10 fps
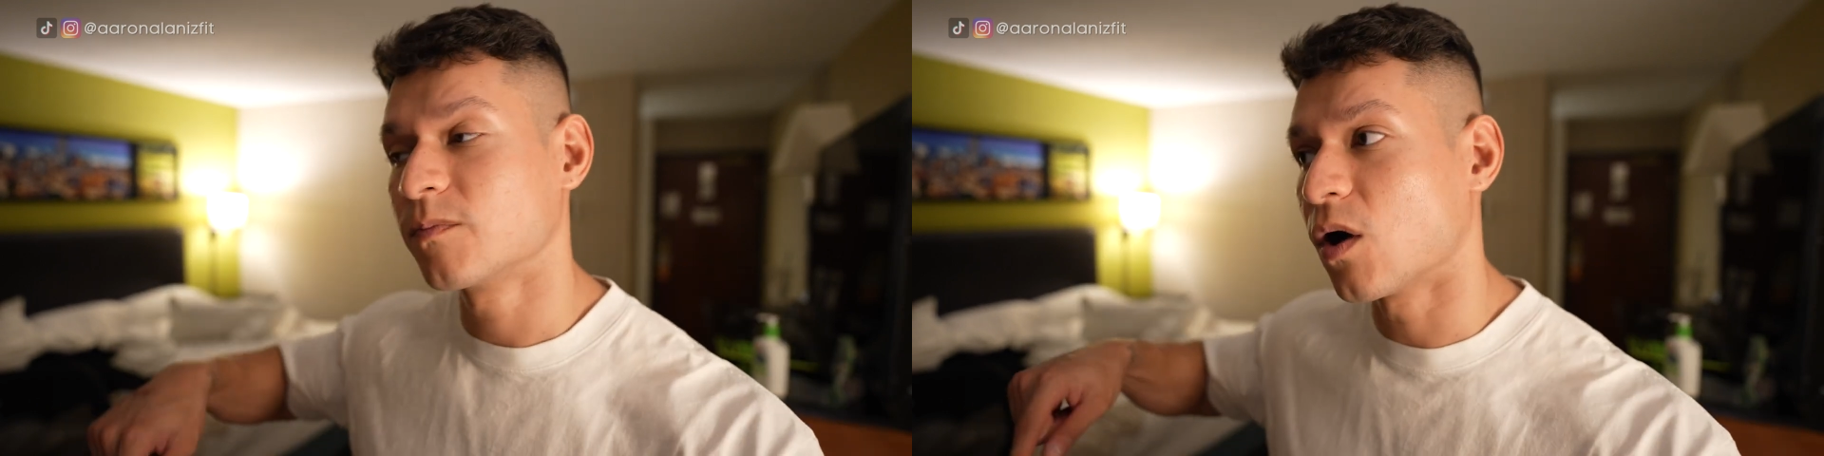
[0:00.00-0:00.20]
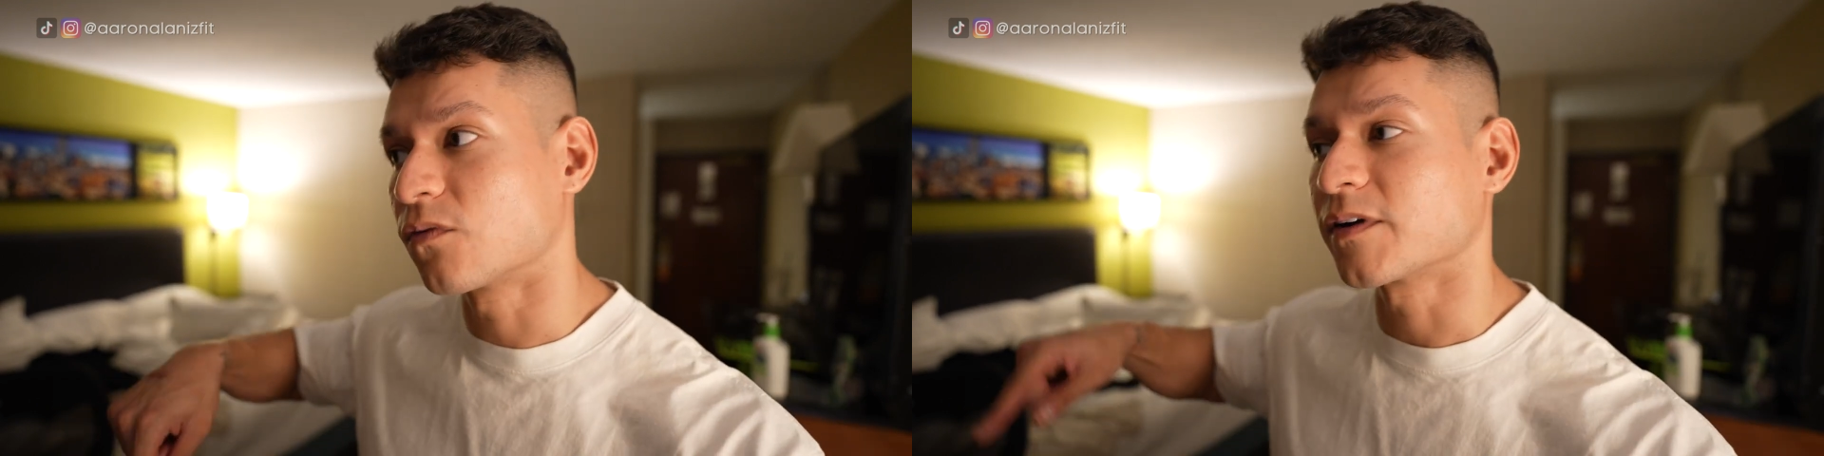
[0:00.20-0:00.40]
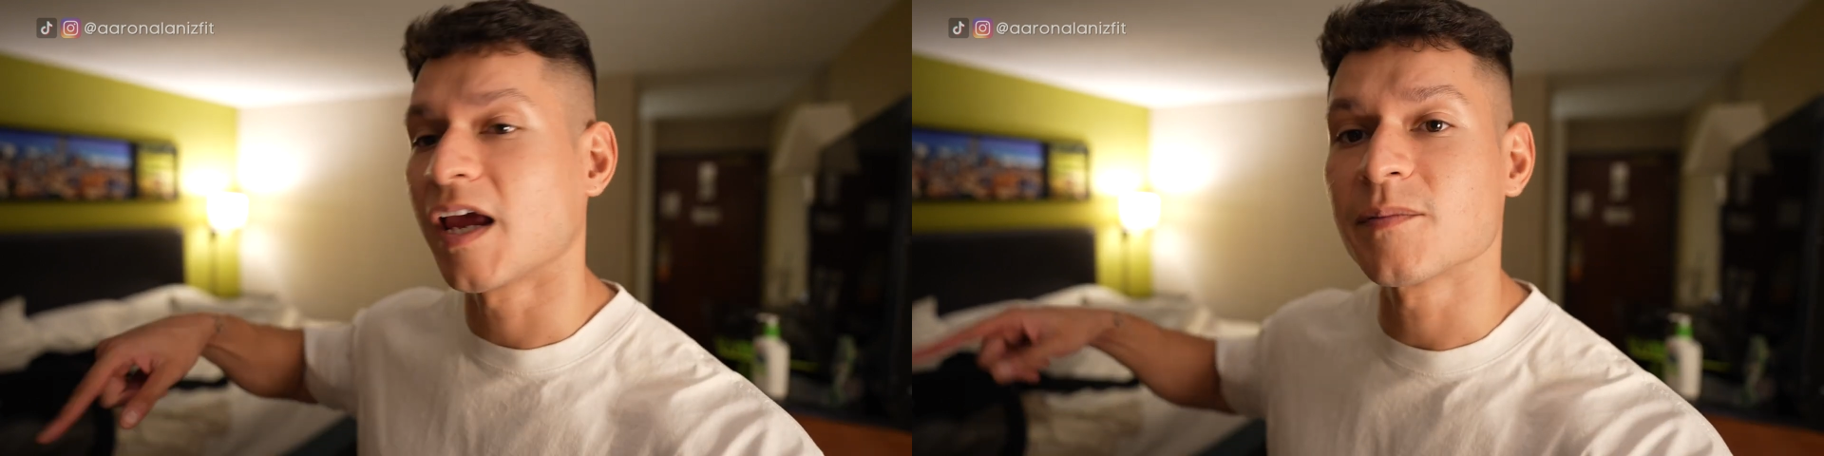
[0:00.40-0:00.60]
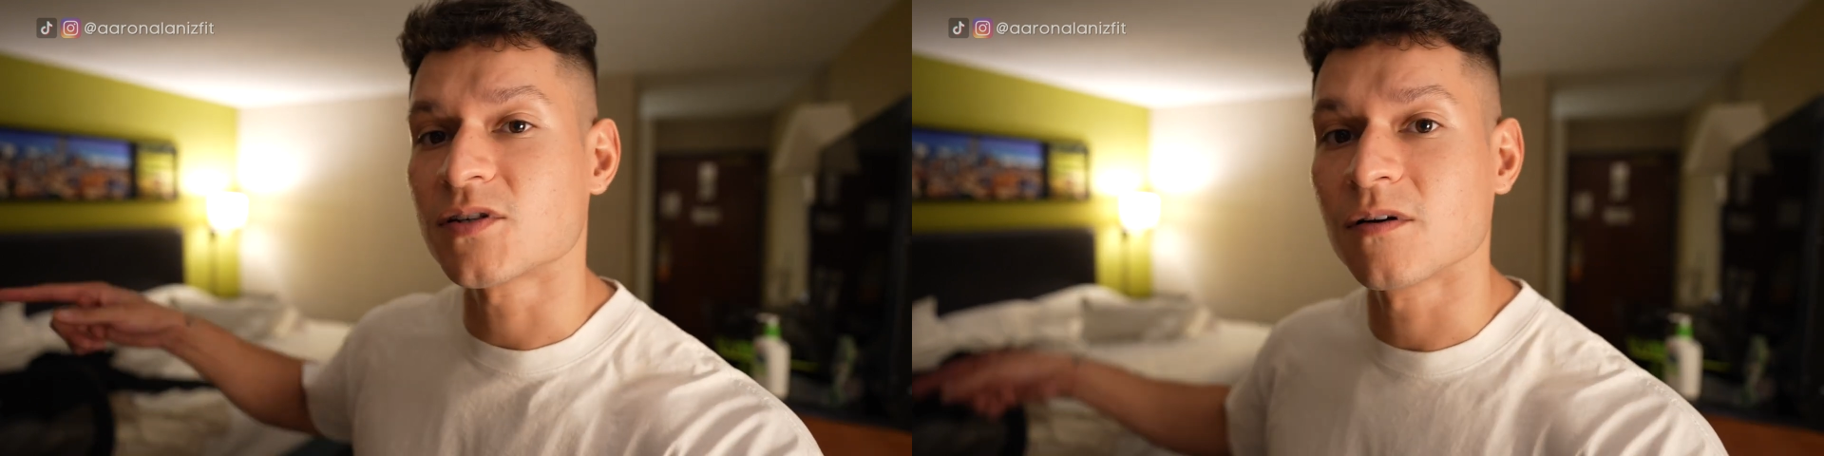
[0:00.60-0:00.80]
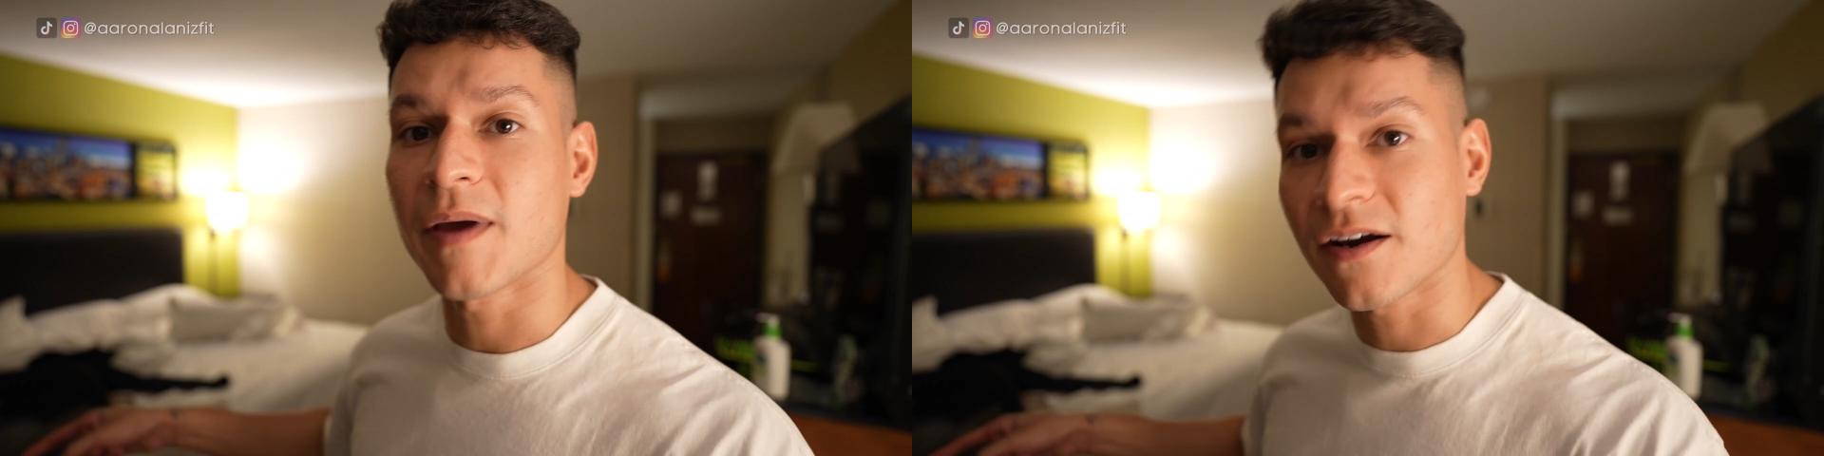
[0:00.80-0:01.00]
overcame
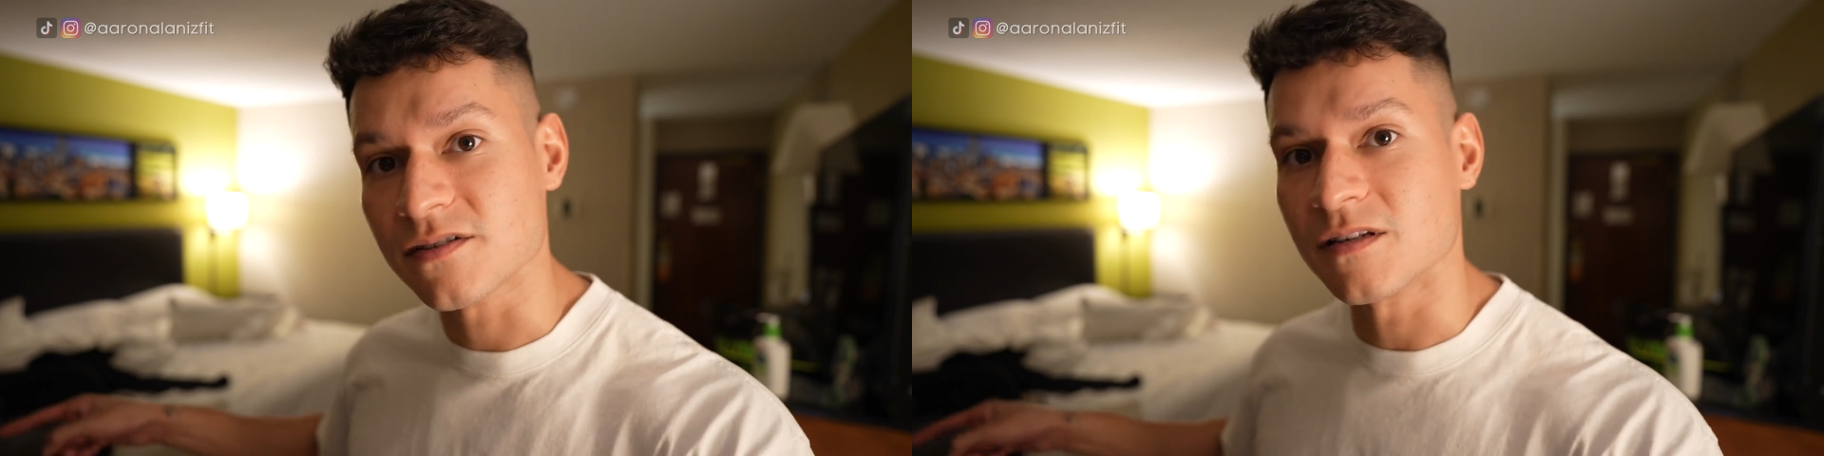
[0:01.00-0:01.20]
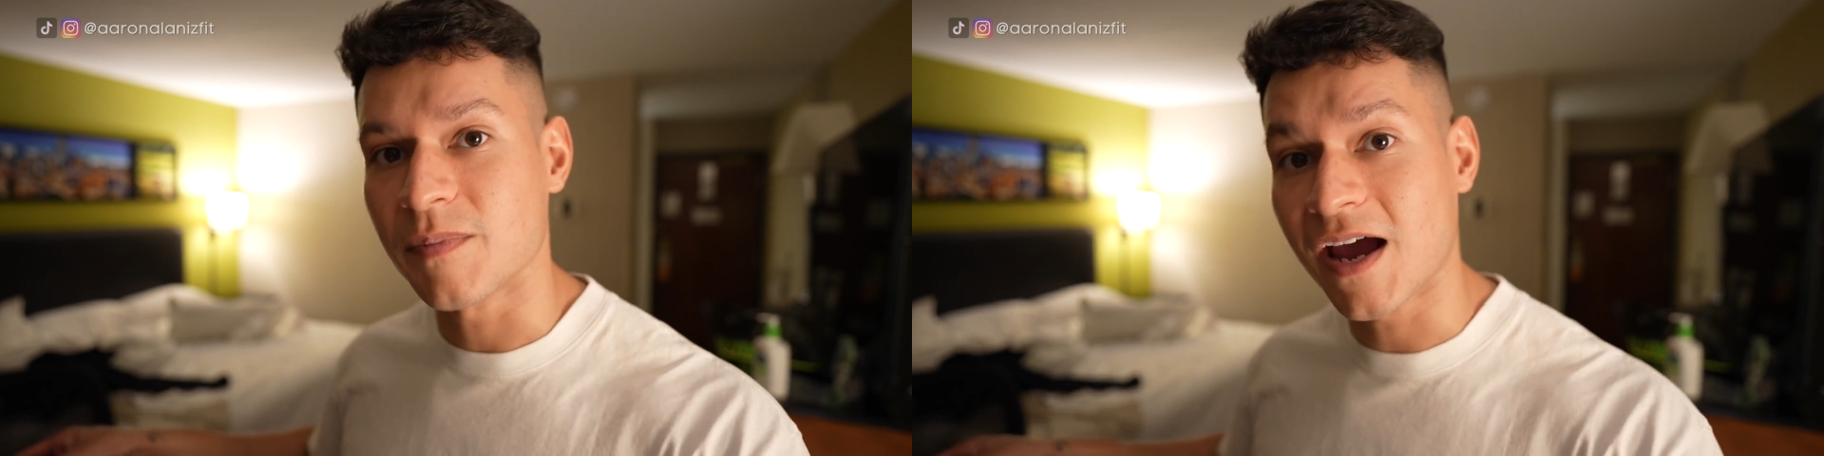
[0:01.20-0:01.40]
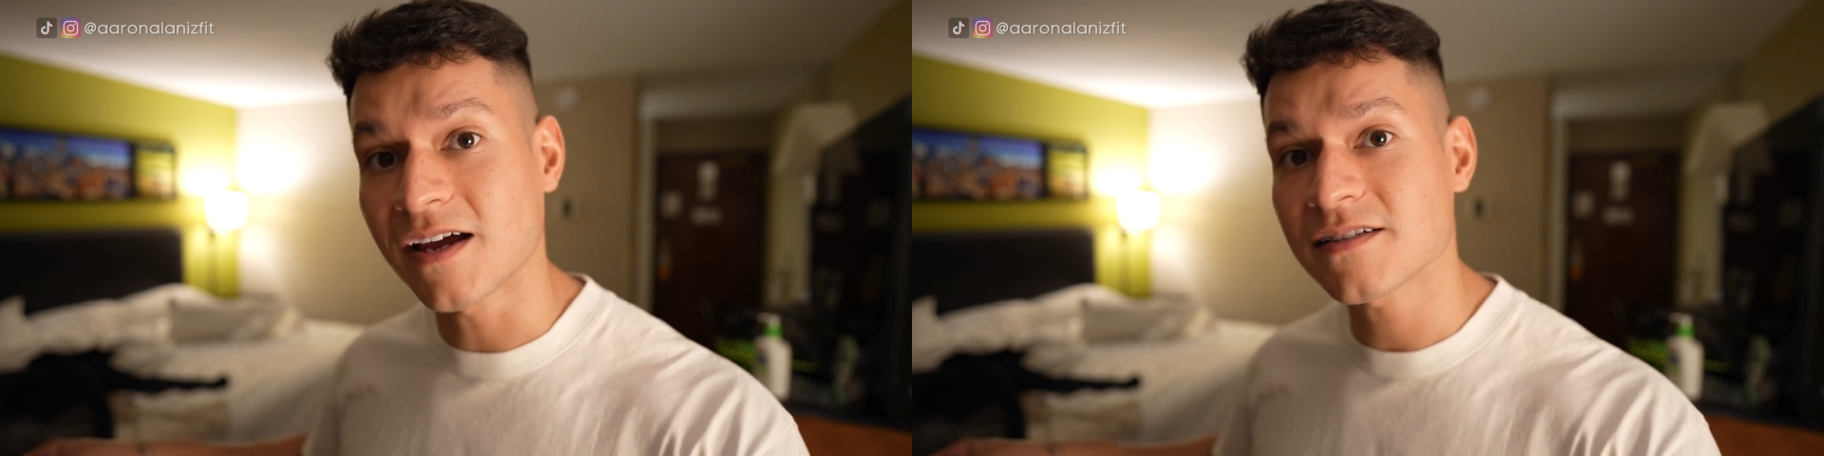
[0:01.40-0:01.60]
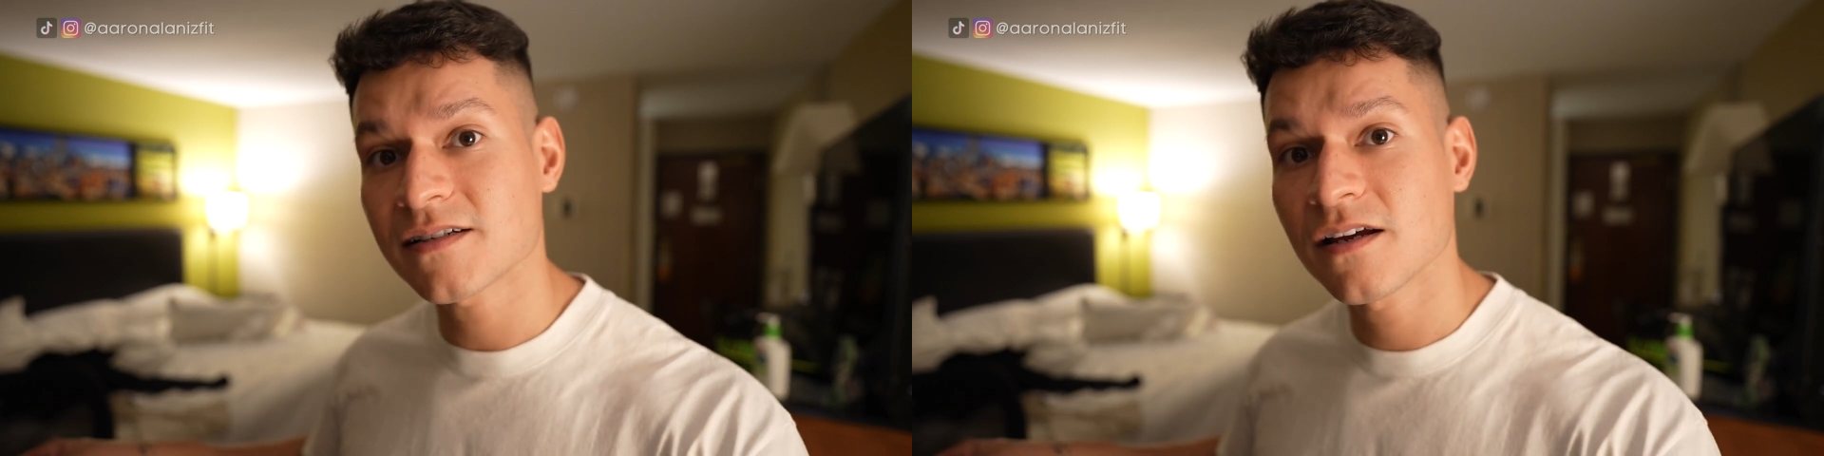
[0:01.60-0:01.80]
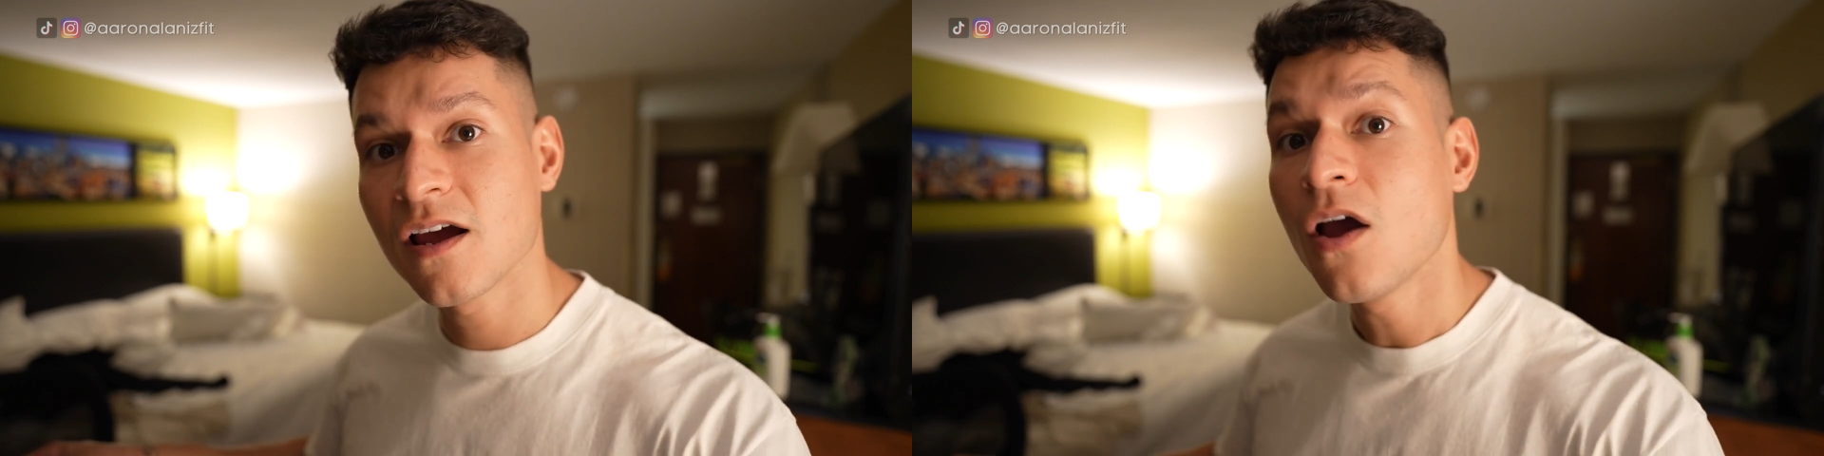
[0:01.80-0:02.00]
certain battles in the past,